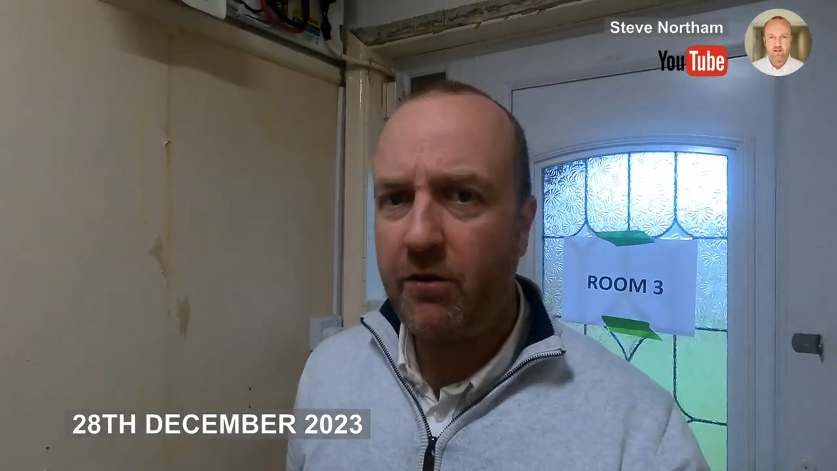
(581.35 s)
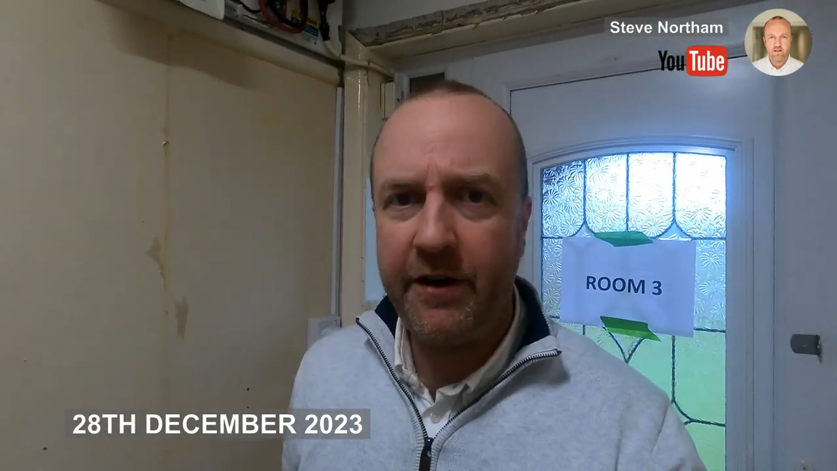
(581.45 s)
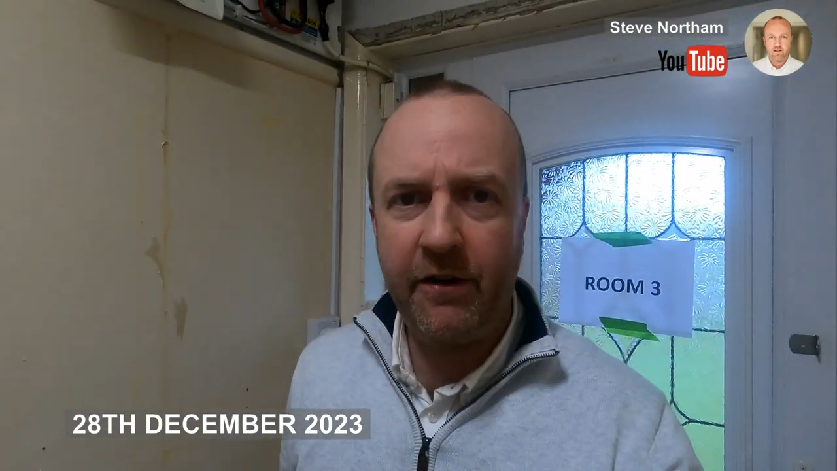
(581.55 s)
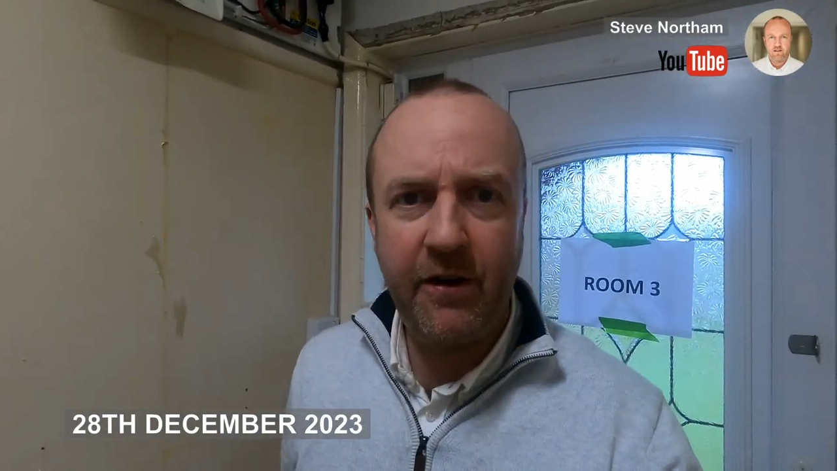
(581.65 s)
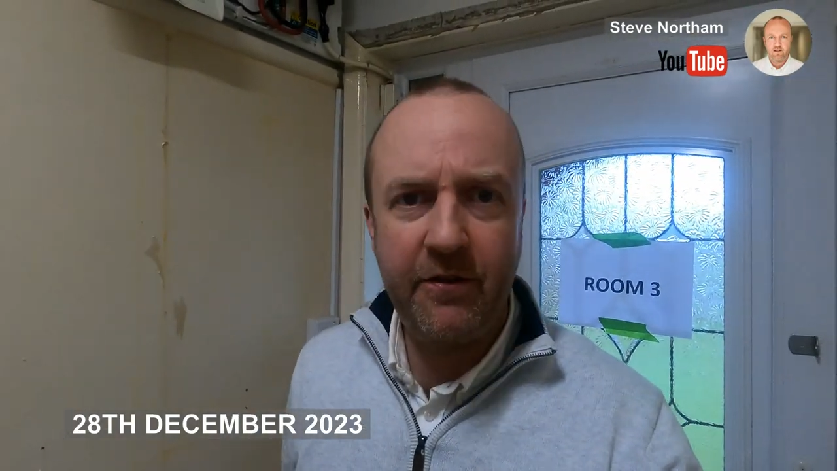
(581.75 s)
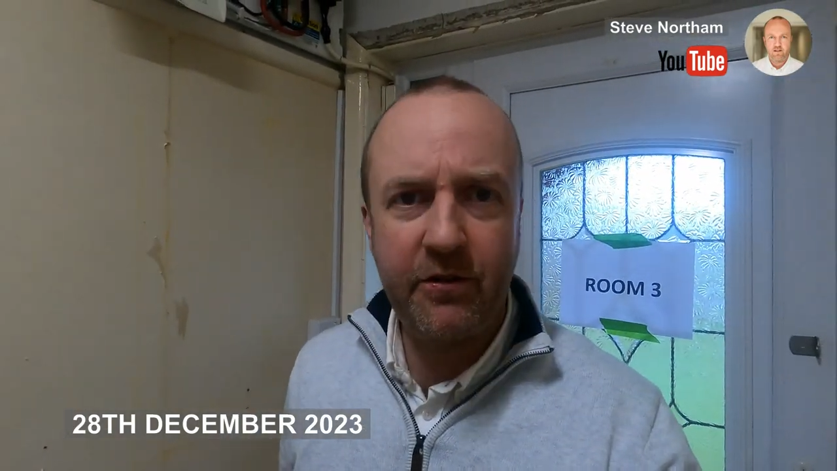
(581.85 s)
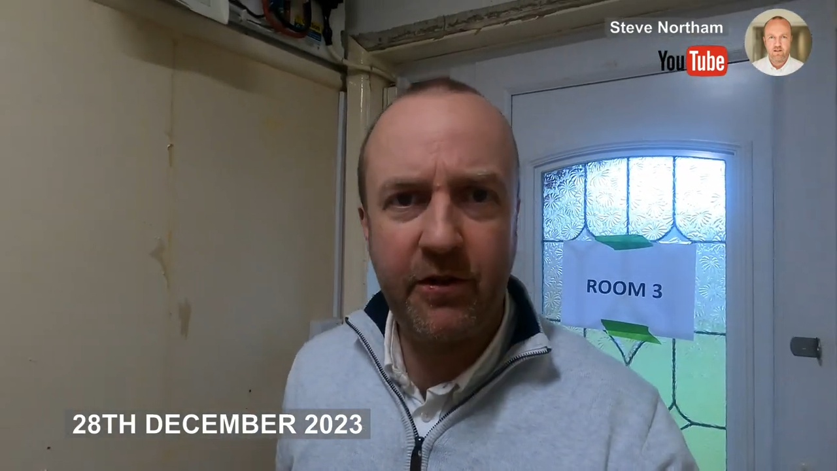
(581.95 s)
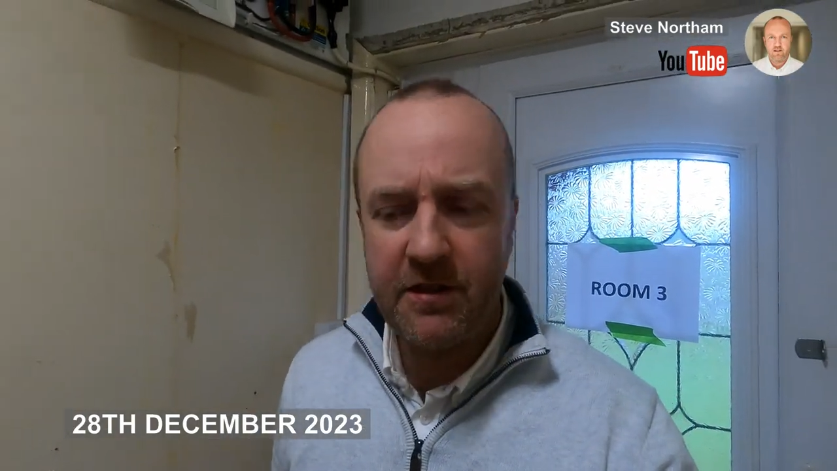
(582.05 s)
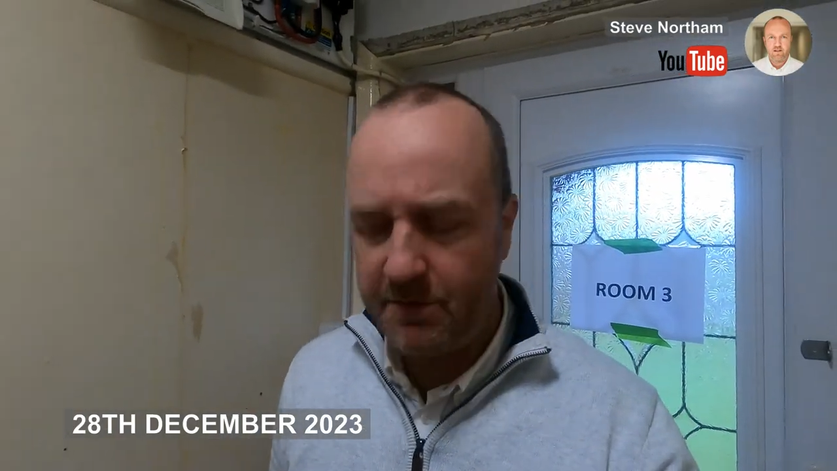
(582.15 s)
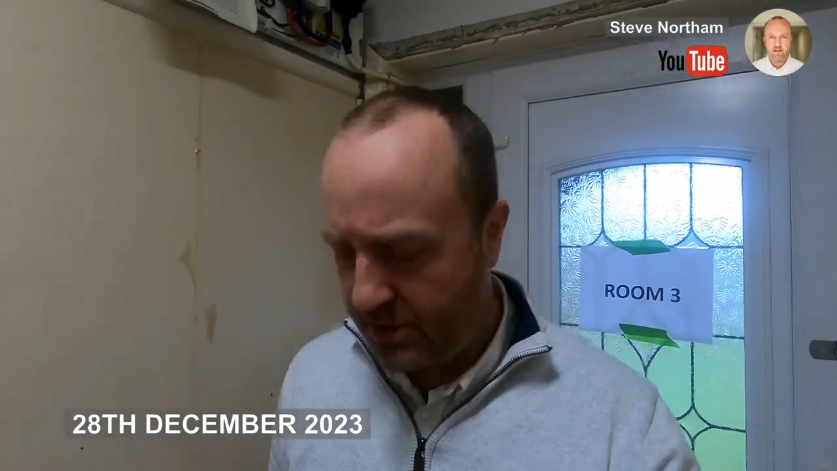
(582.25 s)
write-off over
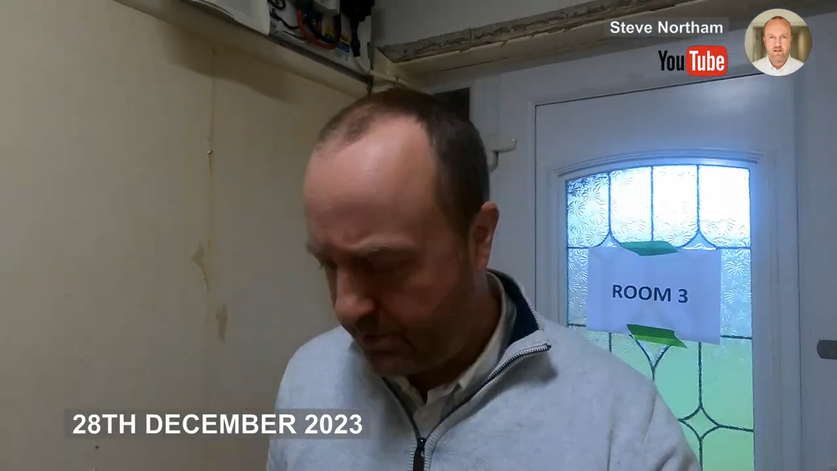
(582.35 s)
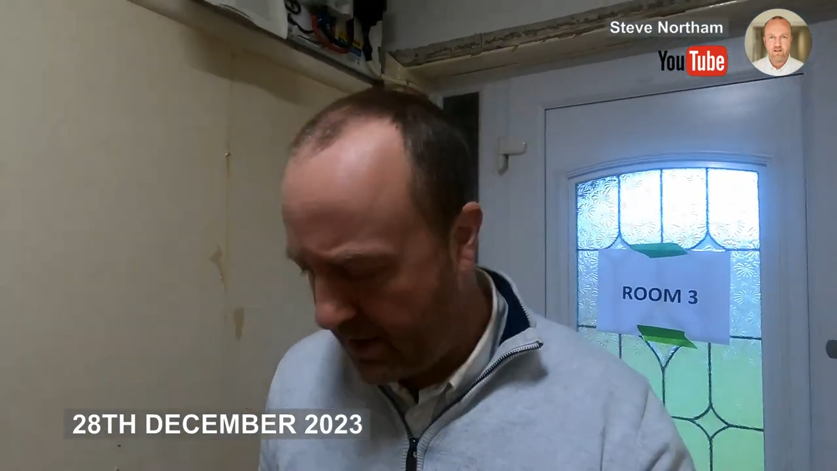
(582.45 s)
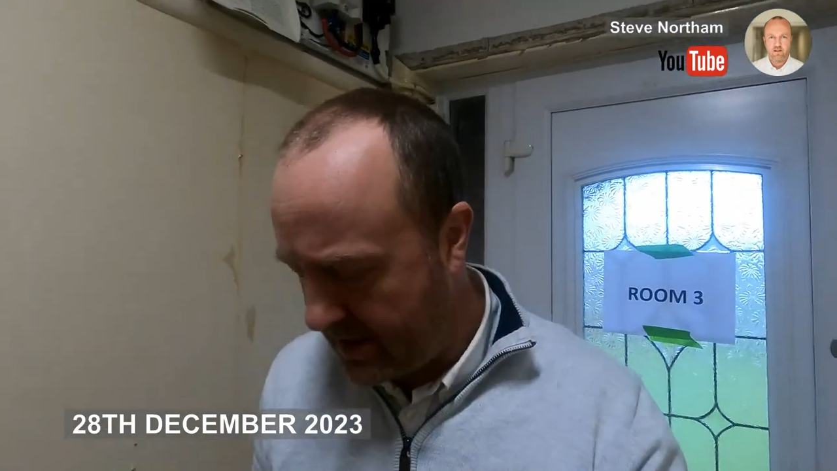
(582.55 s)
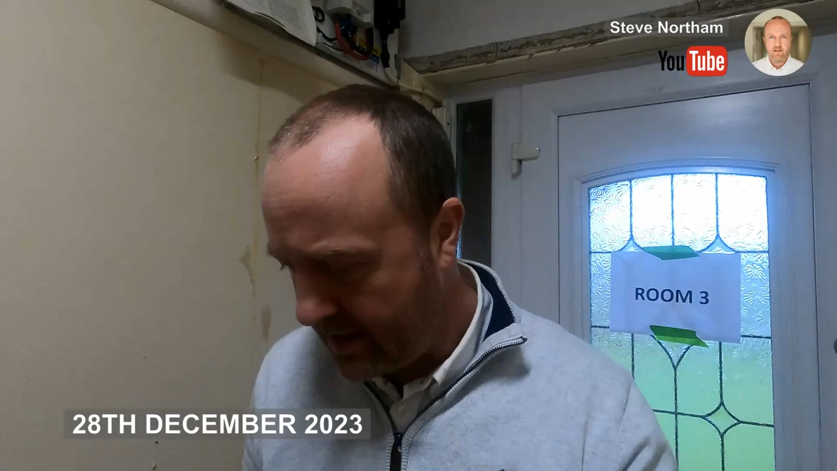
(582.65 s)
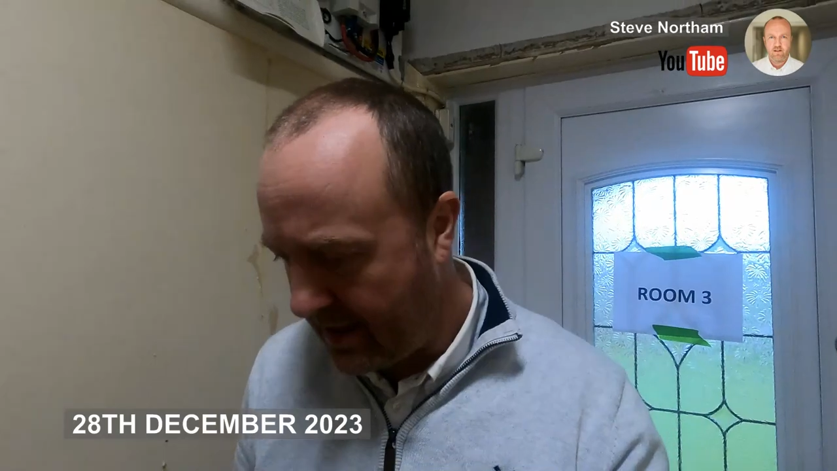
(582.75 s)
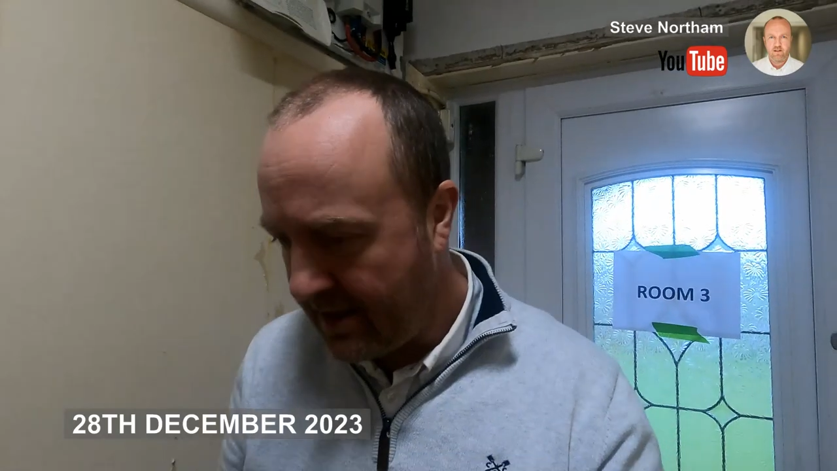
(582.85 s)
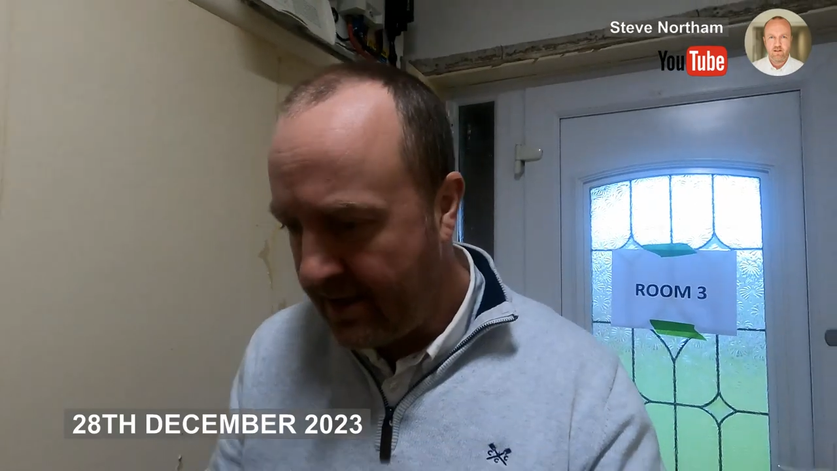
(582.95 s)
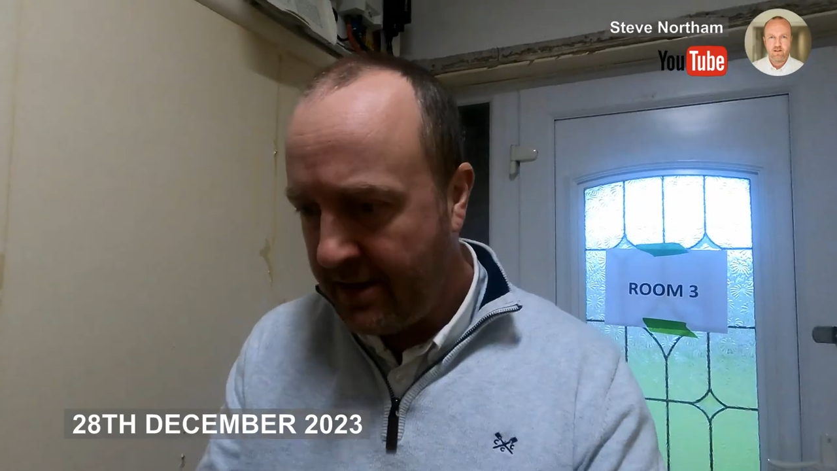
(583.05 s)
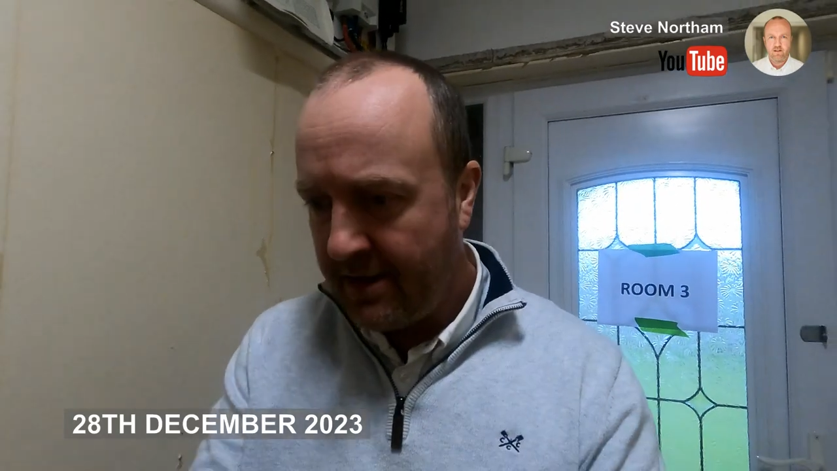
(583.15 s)
Christmas, busy,